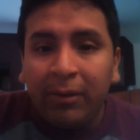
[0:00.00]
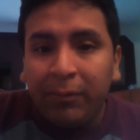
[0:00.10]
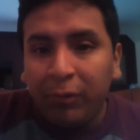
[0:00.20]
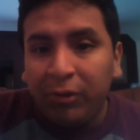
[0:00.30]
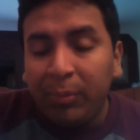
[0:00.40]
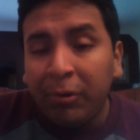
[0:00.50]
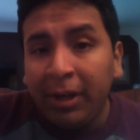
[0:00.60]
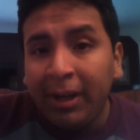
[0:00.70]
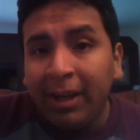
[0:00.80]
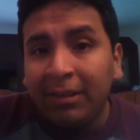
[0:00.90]
For
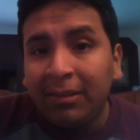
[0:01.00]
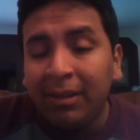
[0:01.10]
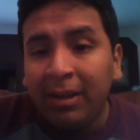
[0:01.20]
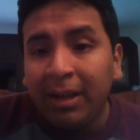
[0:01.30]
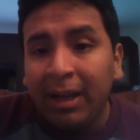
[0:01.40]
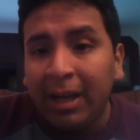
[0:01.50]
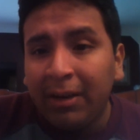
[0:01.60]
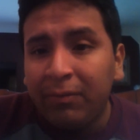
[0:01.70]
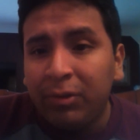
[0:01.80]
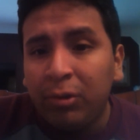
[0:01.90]
Sporting Kansas City, I
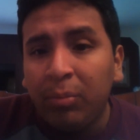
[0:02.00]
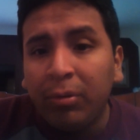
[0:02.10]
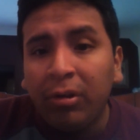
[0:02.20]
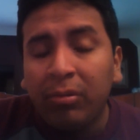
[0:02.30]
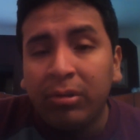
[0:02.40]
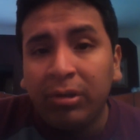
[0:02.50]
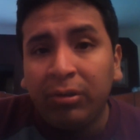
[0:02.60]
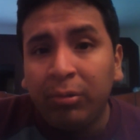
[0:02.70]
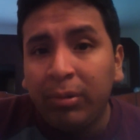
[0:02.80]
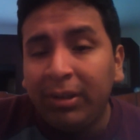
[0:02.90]
have 2 players, which is
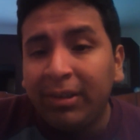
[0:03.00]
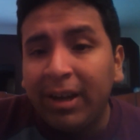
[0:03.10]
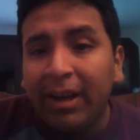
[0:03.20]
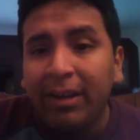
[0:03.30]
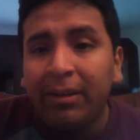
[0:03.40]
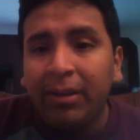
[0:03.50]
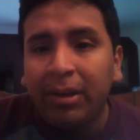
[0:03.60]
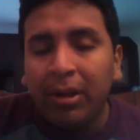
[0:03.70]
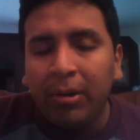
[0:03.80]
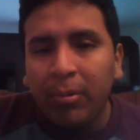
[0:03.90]
Suni Saad,
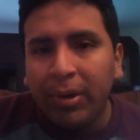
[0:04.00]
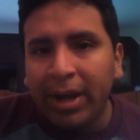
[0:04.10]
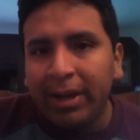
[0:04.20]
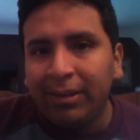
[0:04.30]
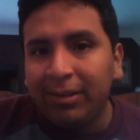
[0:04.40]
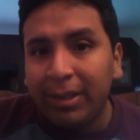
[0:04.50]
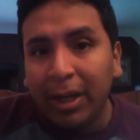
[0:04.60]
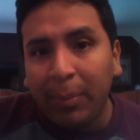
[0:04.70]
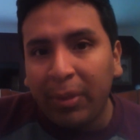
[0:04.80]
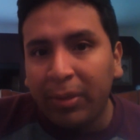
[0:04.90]
who again is
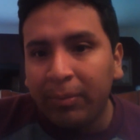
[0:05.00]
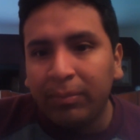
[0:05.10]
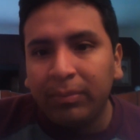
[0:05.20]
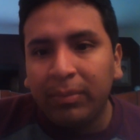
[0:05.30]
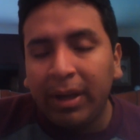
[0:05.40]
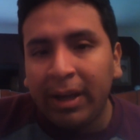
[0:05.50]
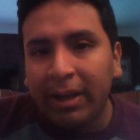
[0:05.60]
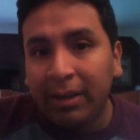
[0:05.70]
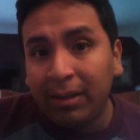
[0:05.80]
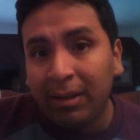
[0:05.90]
depth
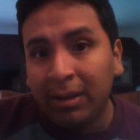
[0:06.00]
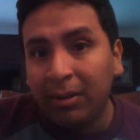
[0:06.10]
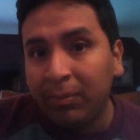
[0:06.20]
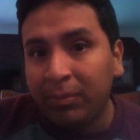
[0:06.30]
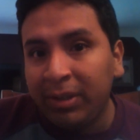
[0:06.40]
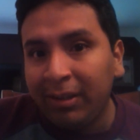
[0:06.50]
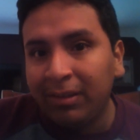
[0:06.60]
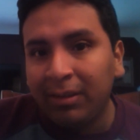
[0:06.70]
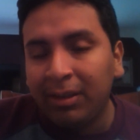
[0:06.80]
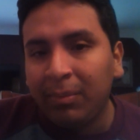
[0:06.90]
and at a
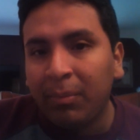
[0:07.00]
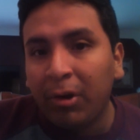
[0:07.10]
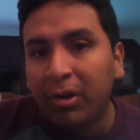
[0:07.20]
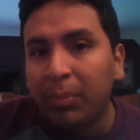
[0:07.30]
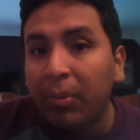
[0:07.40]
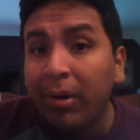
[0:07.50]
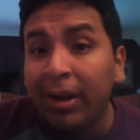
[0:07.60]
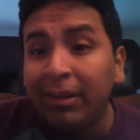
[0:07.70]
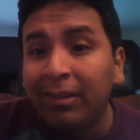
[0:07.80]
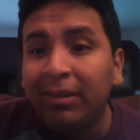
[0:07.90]
decently marked
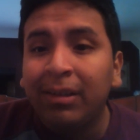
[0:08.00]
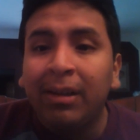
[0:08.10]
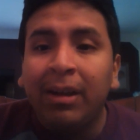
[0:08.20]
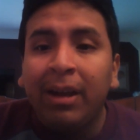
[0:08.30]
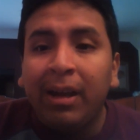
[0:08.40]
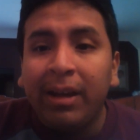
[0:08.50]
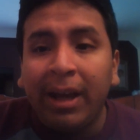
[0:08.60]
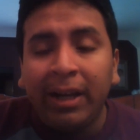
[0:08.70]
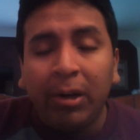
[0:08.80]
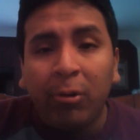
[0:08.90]
price, and
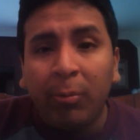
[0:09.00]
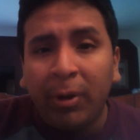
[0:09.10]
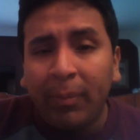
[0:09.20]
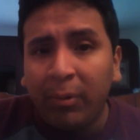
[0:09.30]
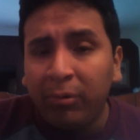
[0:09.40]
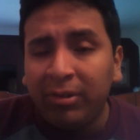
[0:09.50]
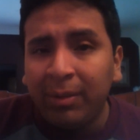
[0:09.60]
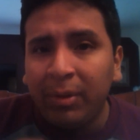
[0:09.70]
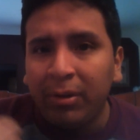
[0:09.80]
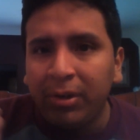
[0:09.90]
Andy Grobam, who's
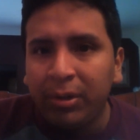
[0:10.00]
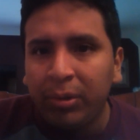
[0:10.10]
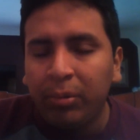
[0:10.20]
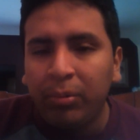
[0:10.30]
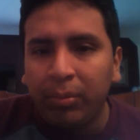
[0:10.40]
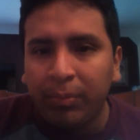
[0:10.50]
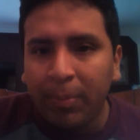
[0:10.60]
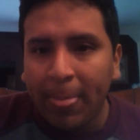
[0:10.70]
similar to